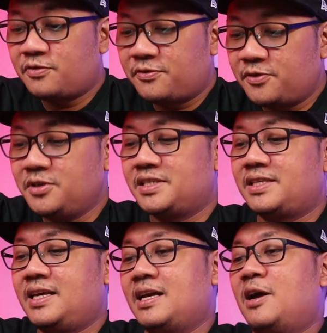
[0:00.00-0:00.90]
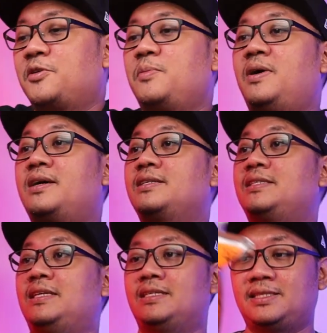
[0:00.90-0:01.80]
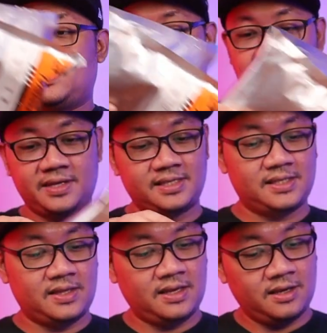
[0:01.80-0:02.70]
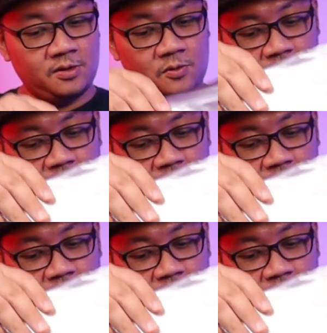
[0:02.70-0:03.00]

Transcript: first thing out of the box is this thing,